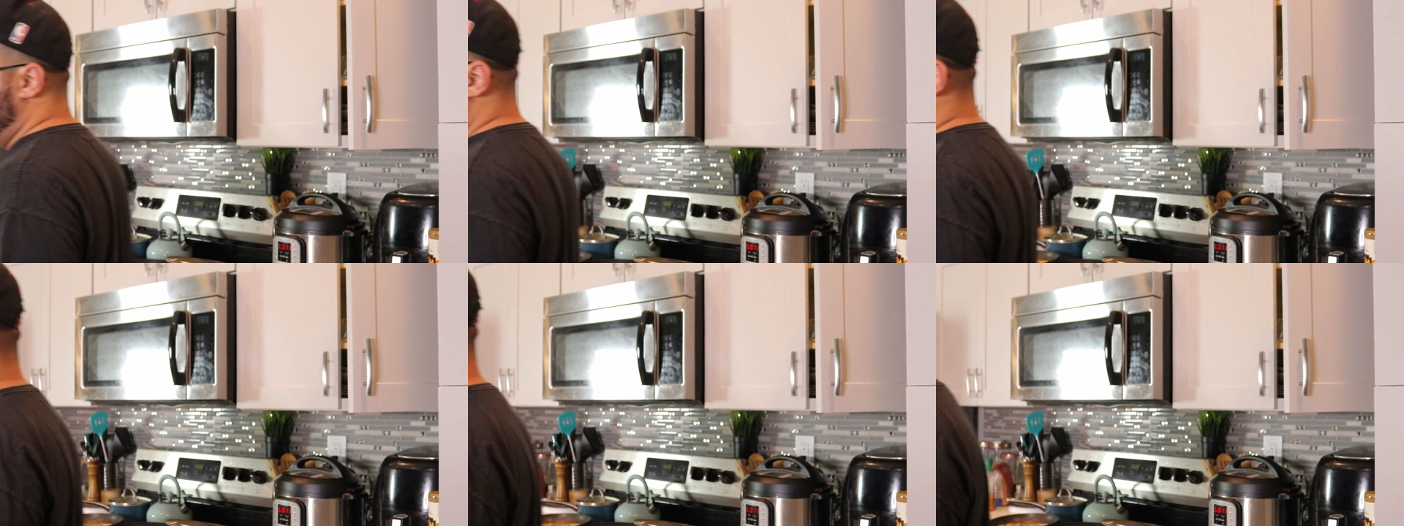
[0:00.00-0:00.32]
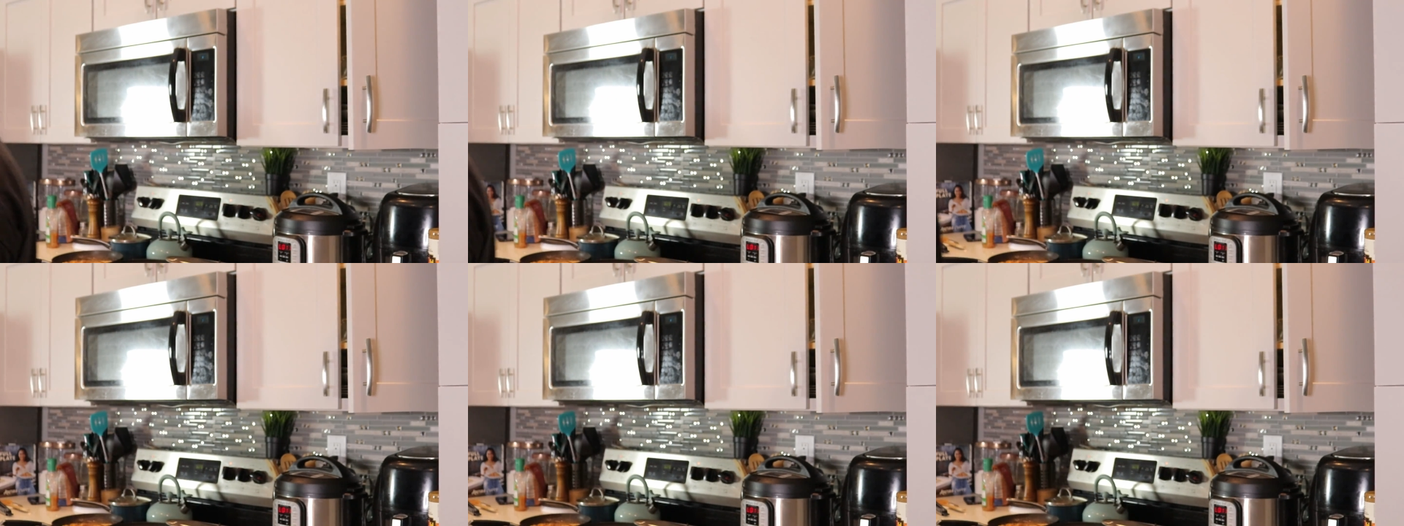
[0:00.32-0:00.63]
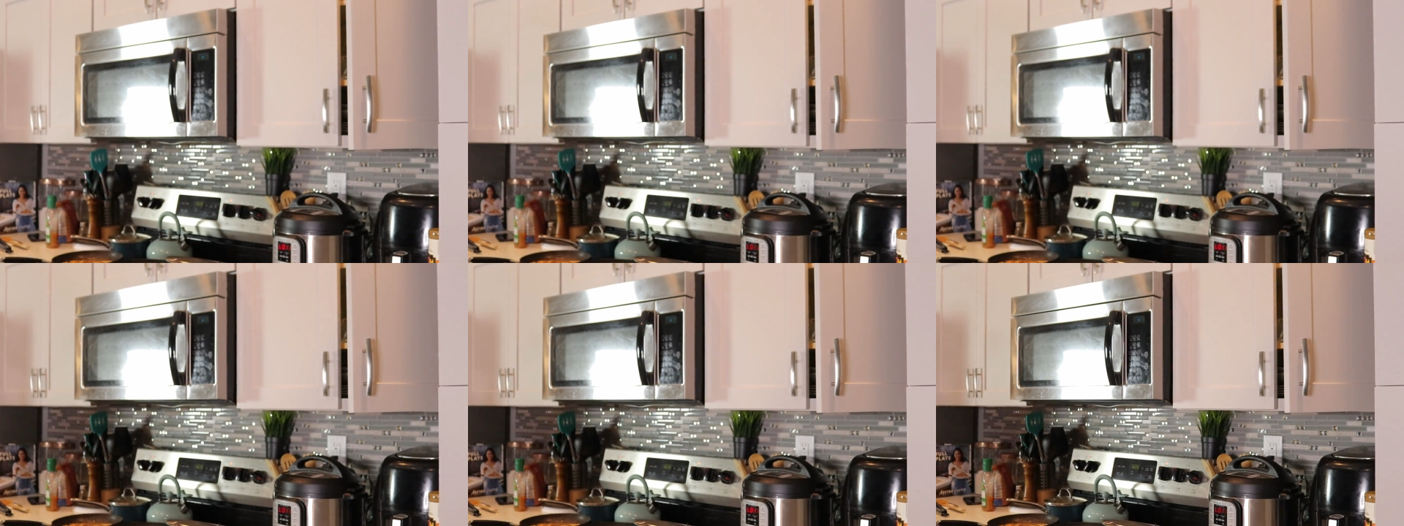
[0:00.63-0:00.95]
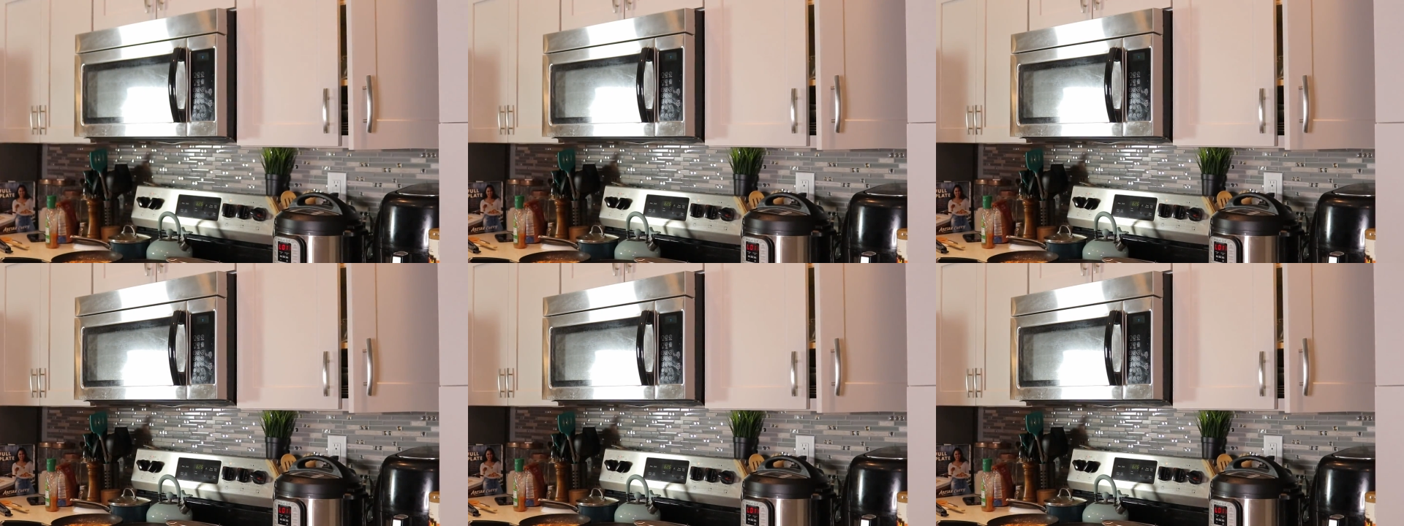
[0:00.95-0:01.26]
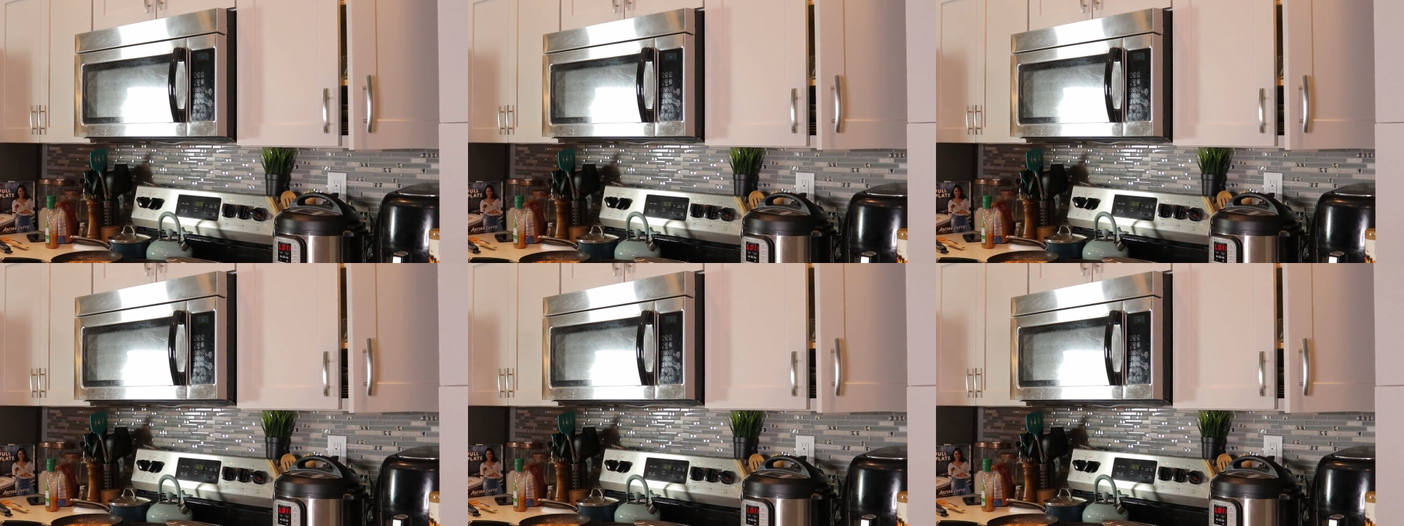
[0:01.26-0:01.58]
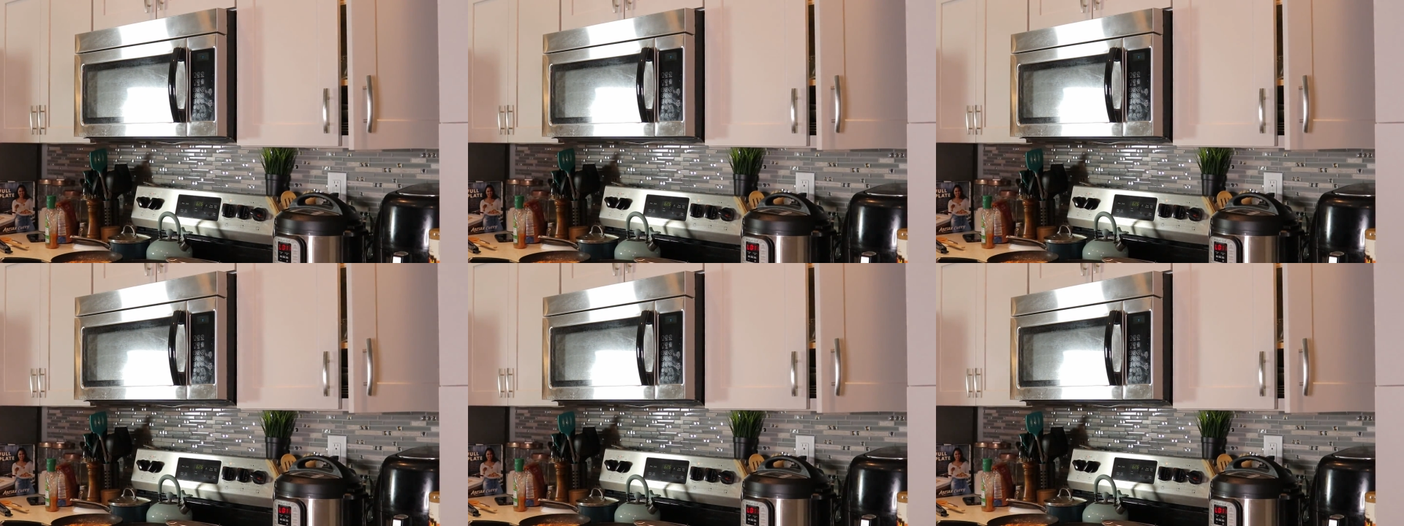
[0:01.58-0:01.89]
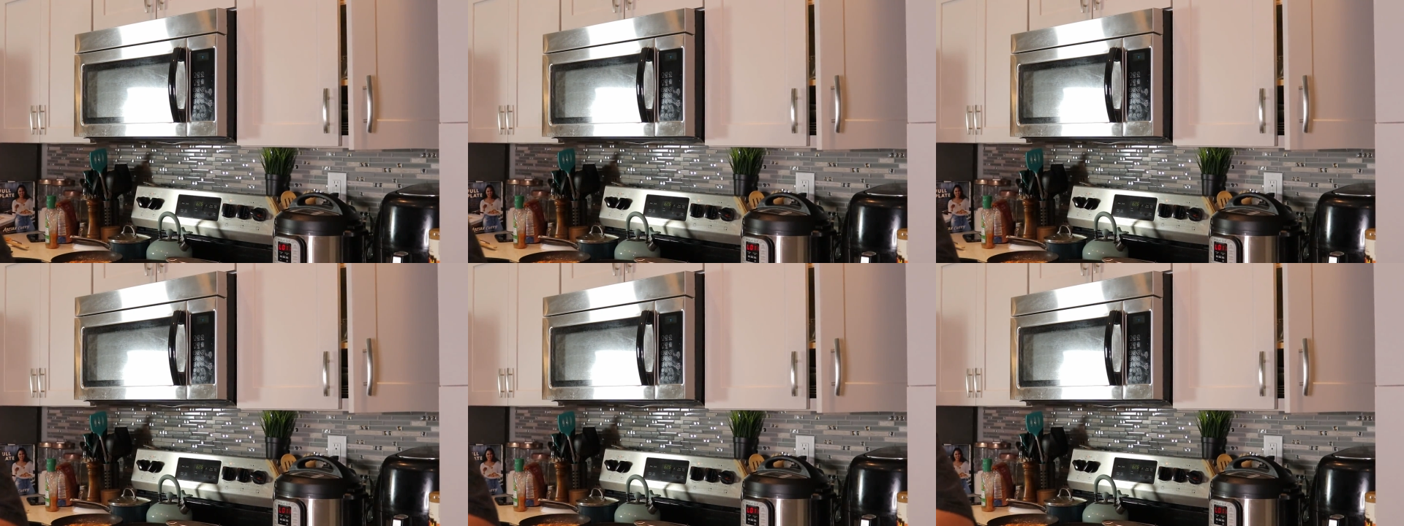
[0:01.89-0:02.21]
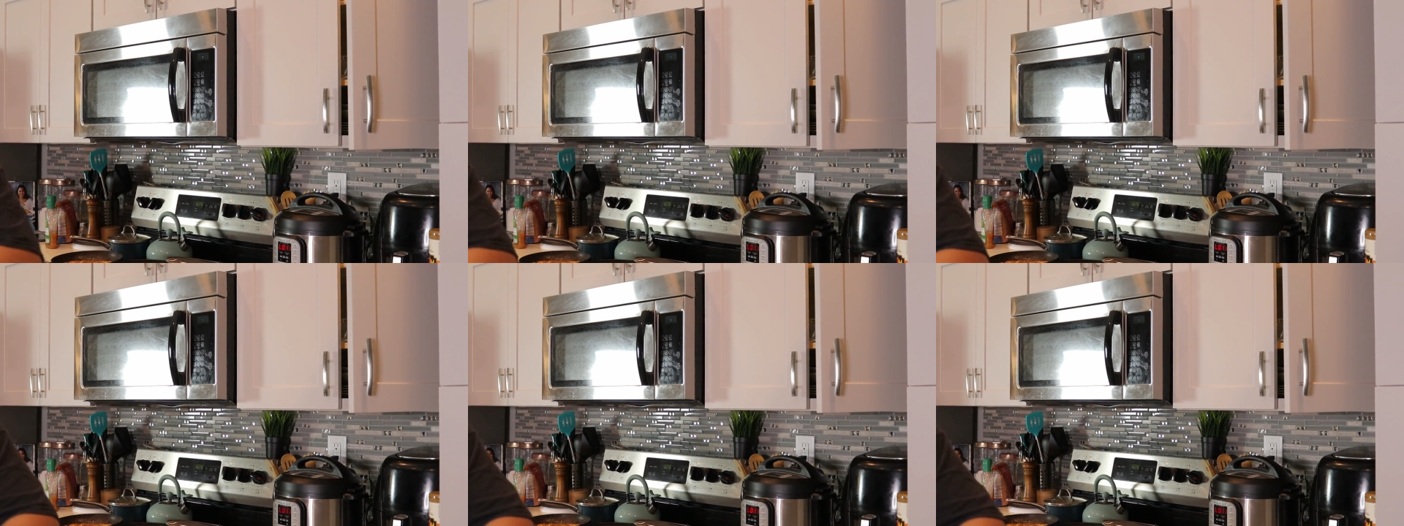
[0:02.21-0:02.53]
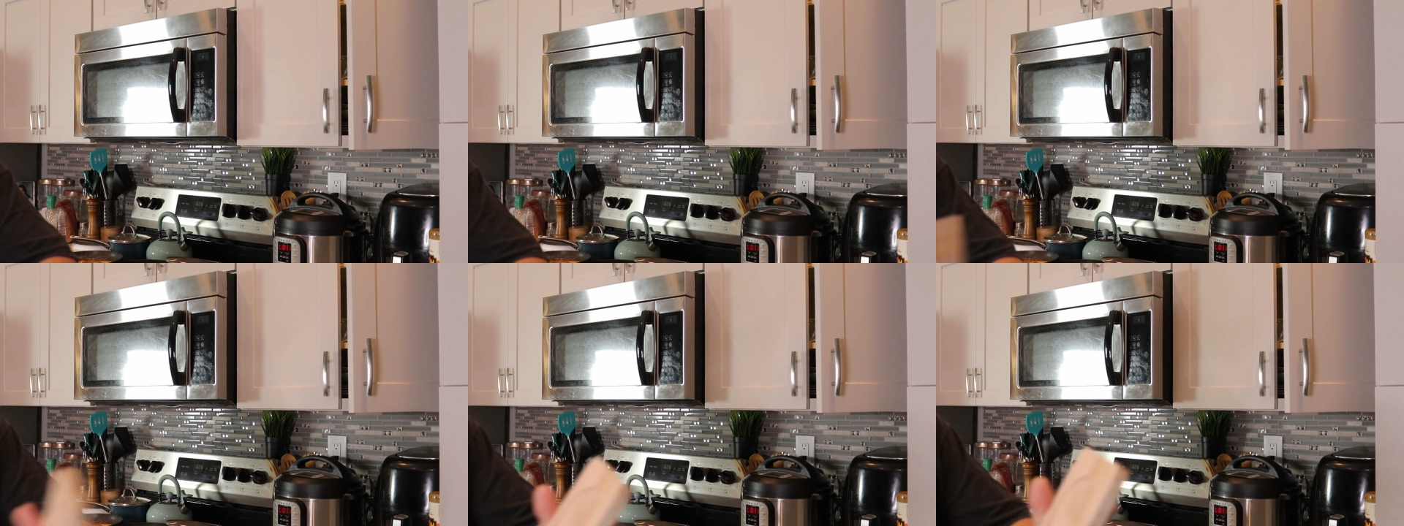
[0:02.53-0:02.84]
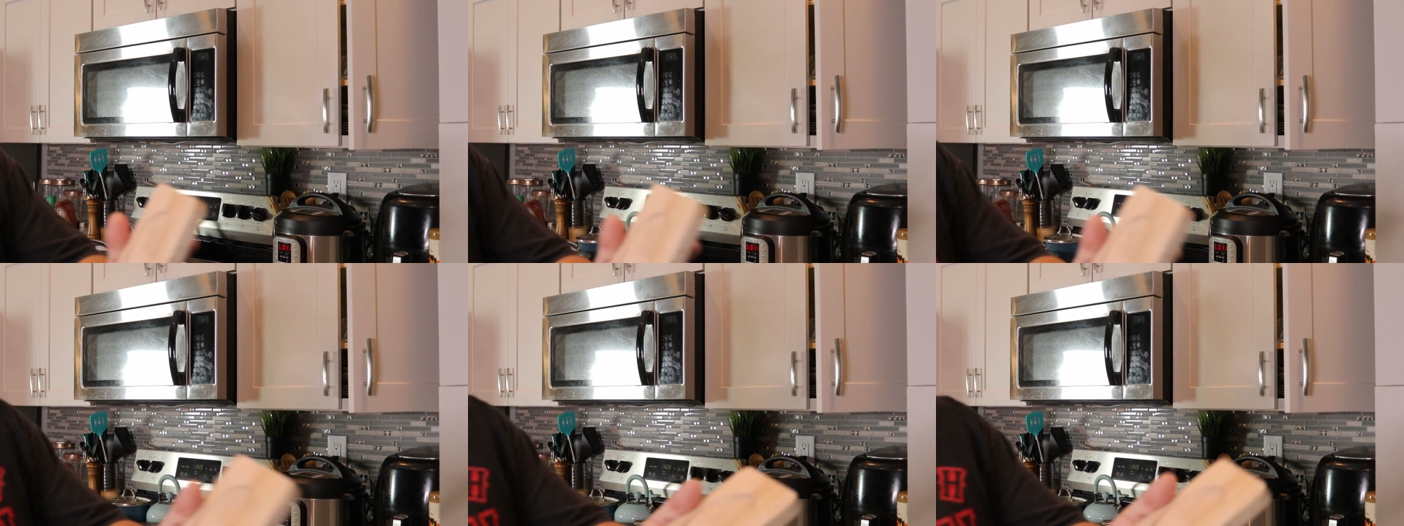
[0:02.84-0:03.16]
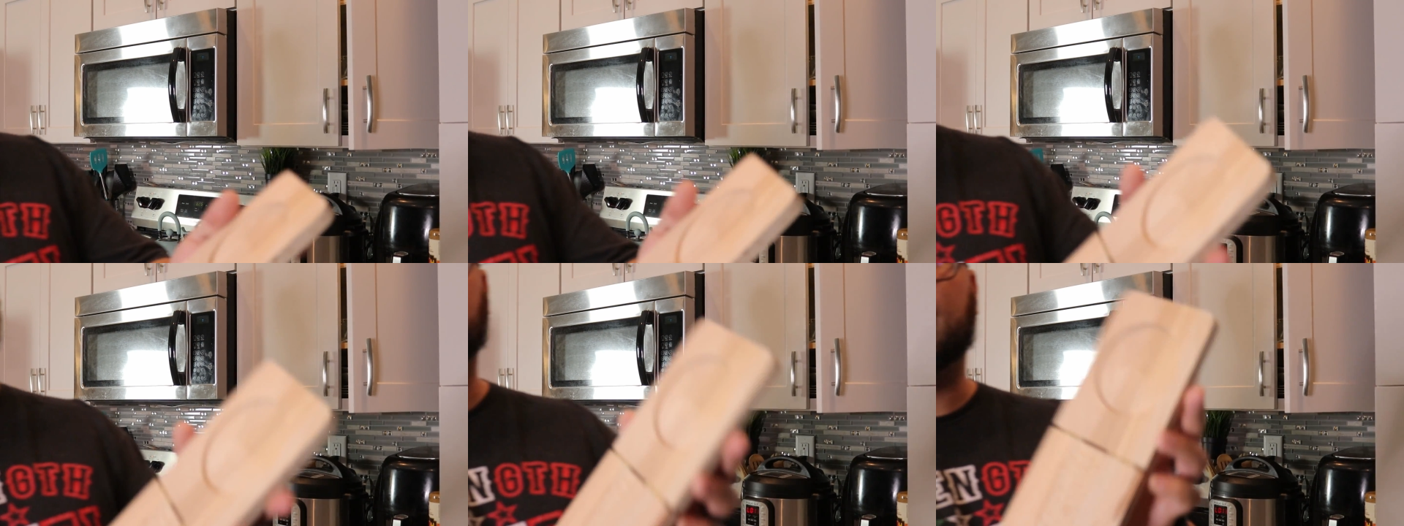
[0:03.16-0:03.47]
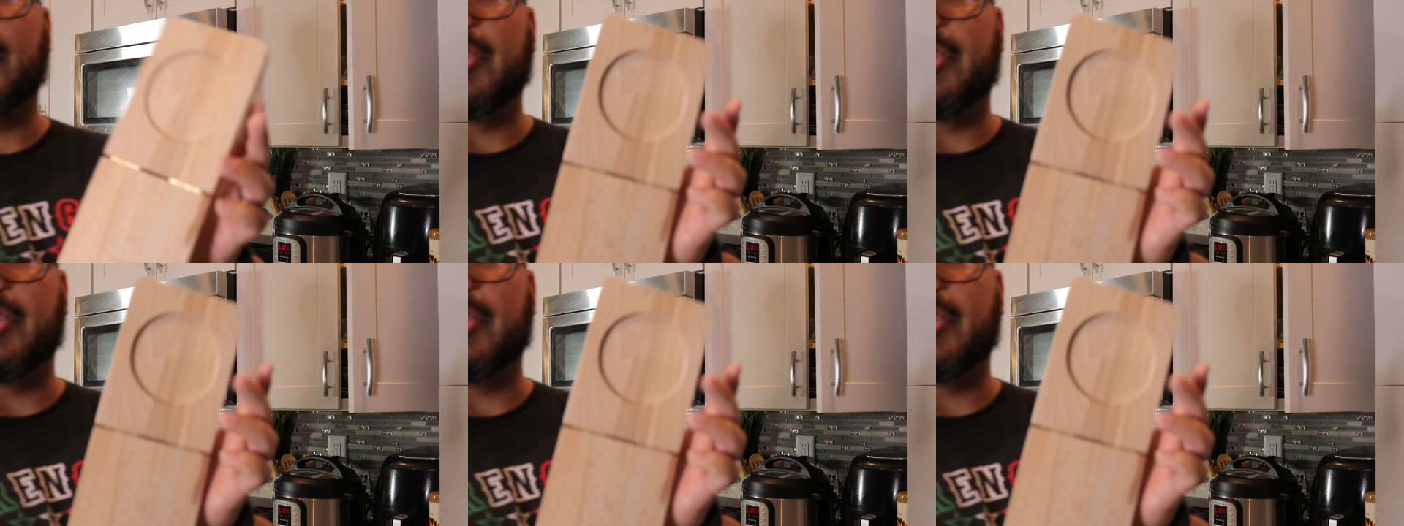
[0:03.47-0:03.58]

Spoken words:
No face is visible, so there are no lips to read.